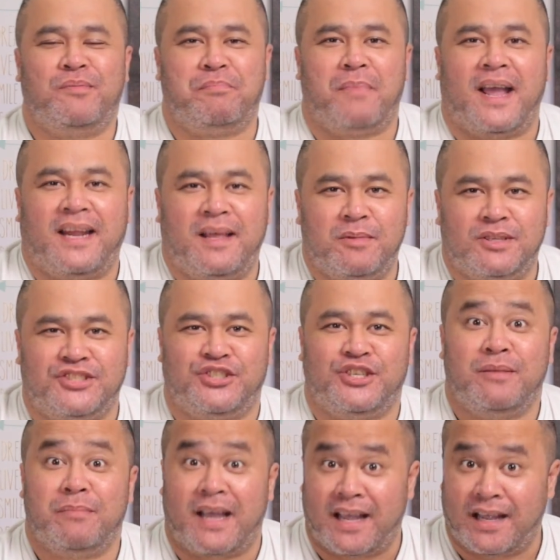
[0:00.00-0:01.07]
My name is
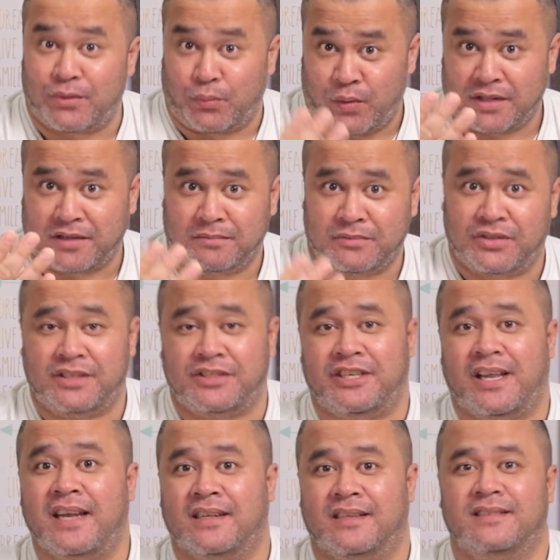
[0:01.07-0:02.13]
Jim and welcome to the
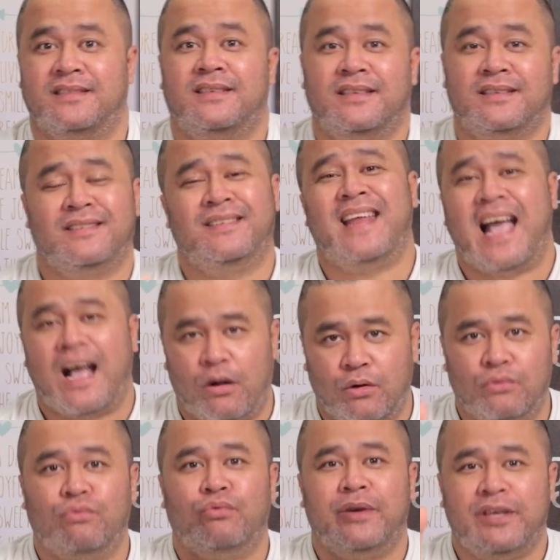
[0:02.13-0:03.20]
channel. Now,
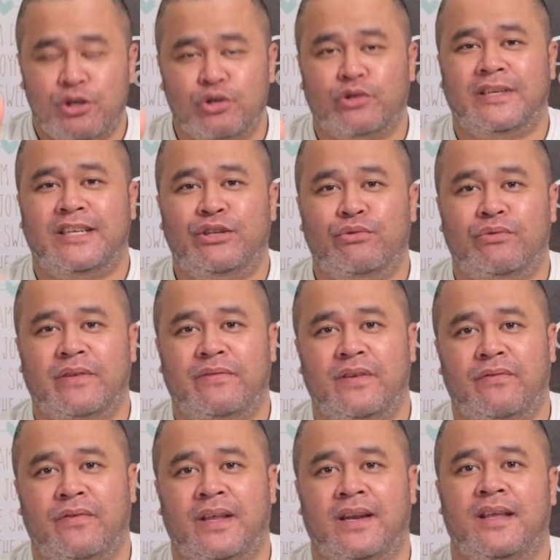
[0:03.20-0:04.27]
we usually do
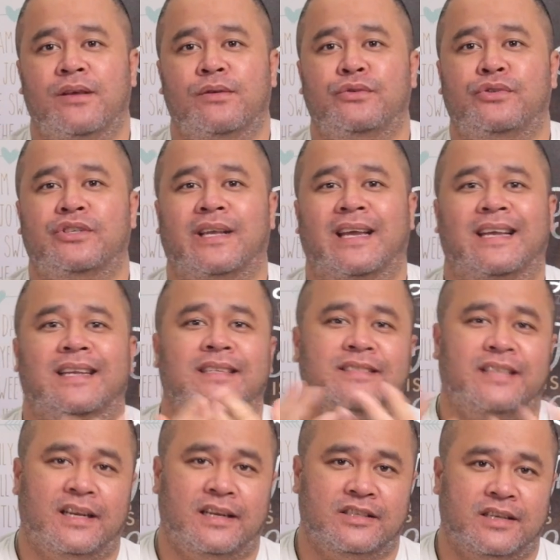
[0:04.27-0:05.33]
review videos and
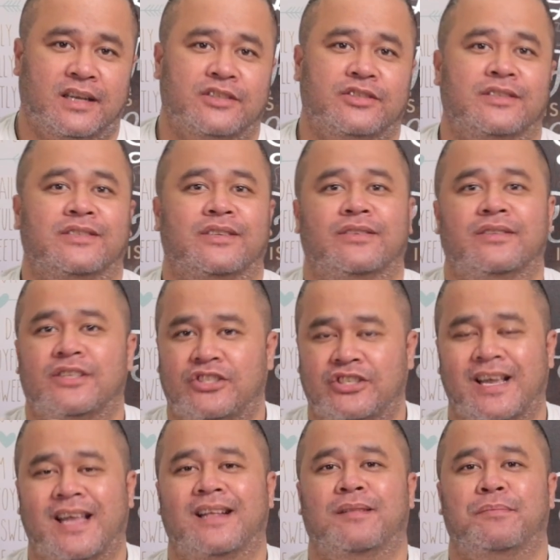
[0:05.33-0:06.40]
tech discussions on this
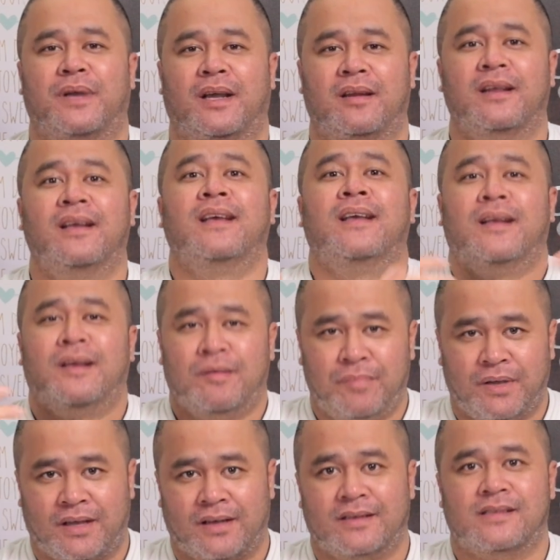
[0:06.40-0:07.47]
channel, but
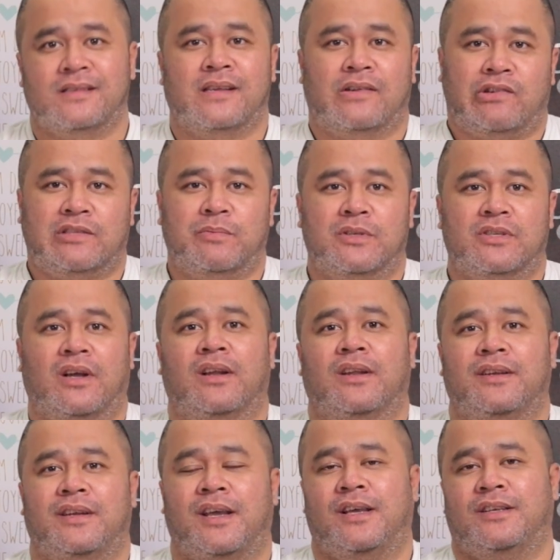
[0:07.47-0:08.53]
because the Christmas
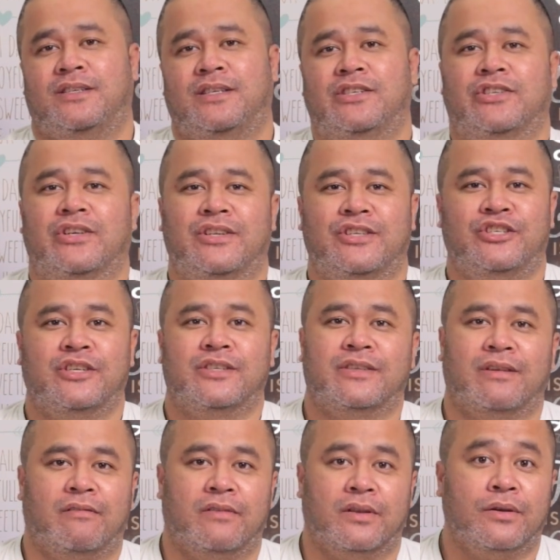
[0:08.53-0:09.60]
holiday season is just
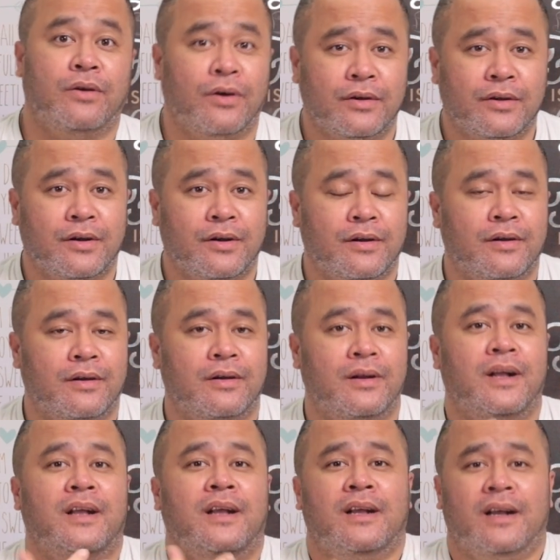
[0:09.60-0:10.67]
around the
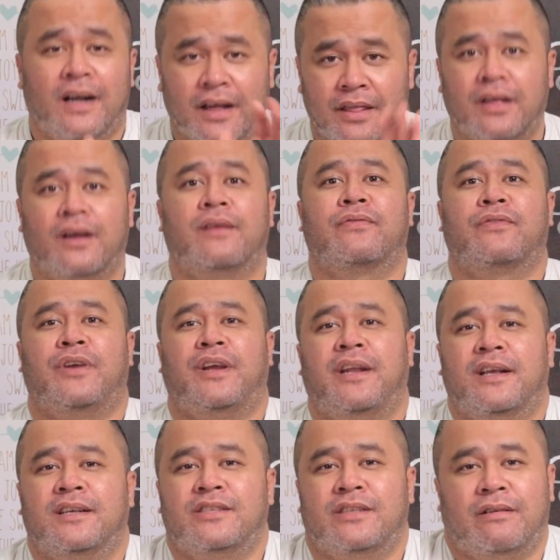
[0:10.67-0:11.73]
corner, I thought of
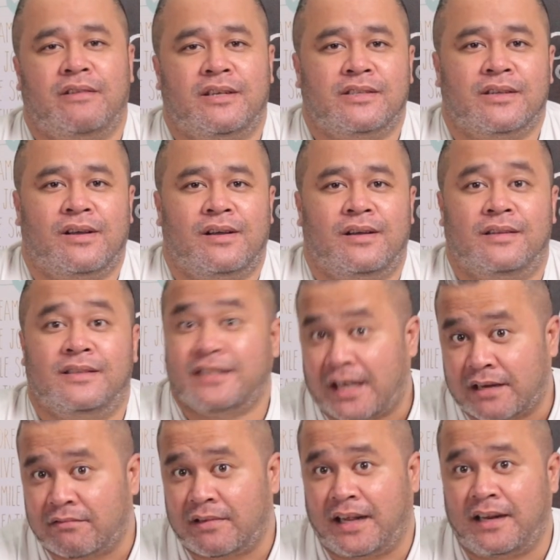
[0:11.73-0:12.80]
creating a series on
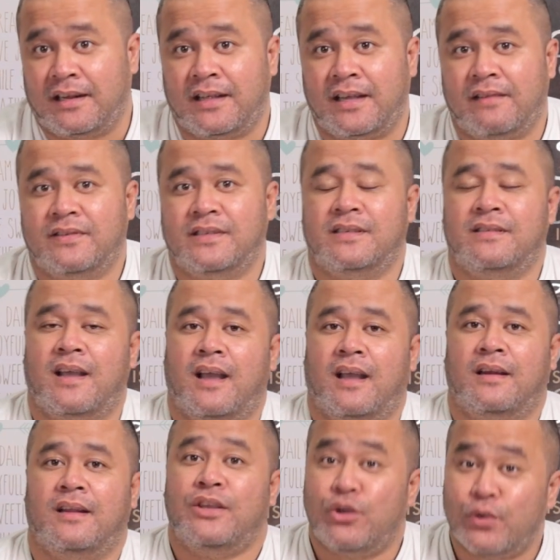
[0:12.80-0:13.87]
tech related gifts
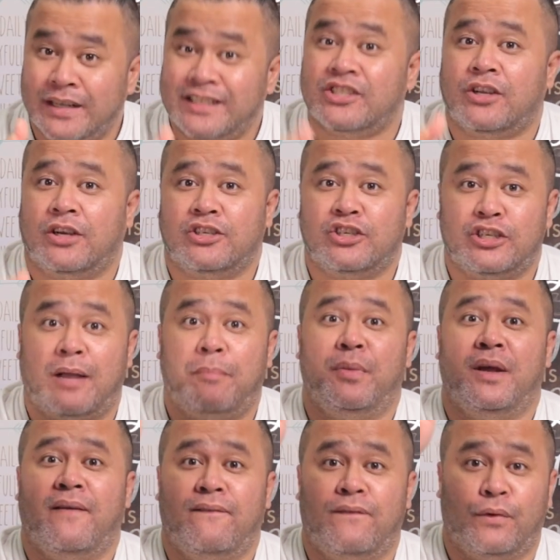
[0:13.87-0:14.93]
that you can start
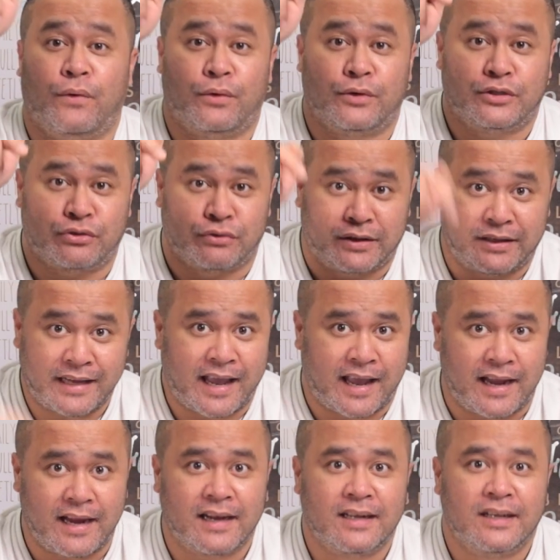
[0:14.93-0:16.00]
shopping for
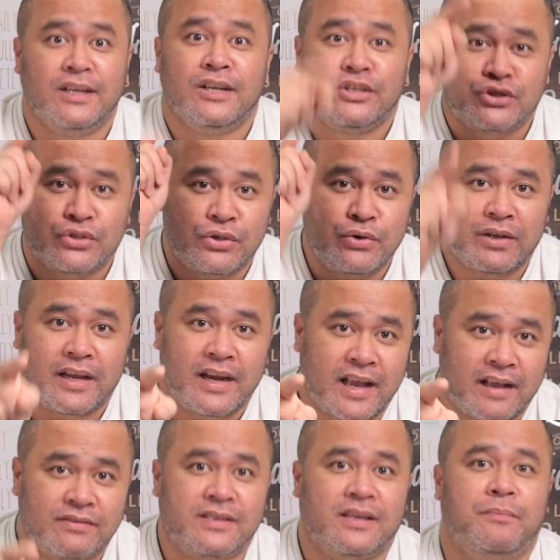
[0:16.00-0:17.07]
today so you can
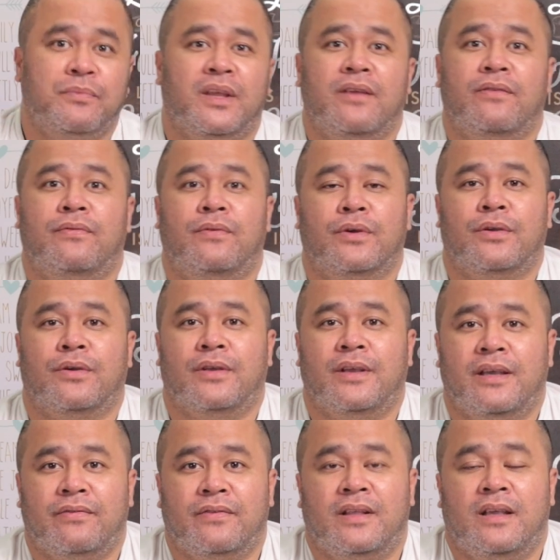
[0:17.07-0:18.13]
have something for your
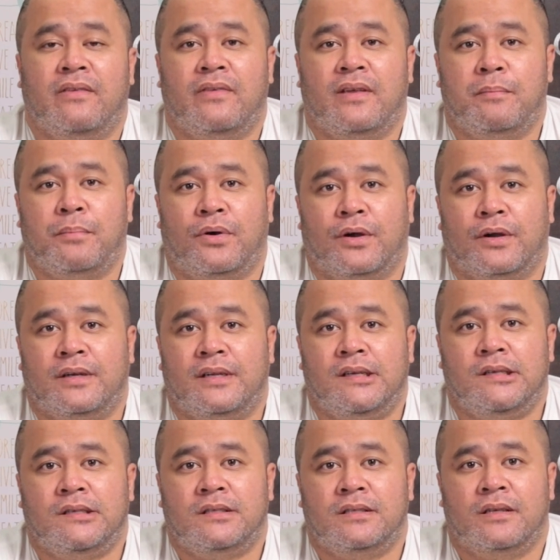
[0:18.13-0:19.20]
gift giving
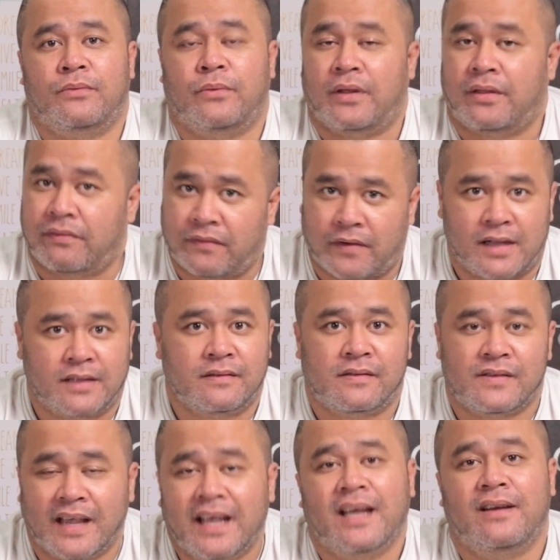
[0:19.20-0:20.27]
parties with
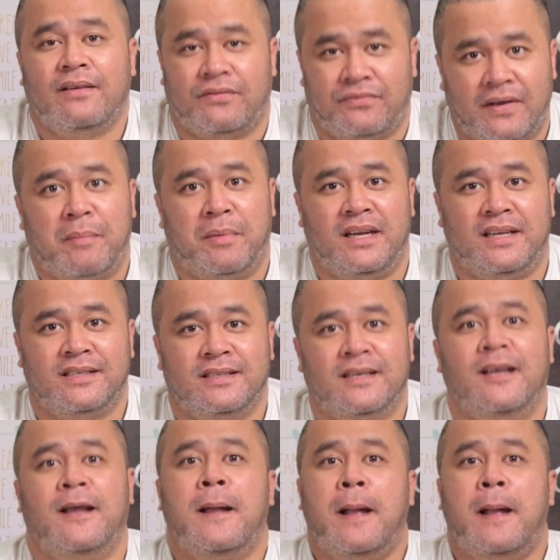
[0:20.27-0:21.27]
friends and families.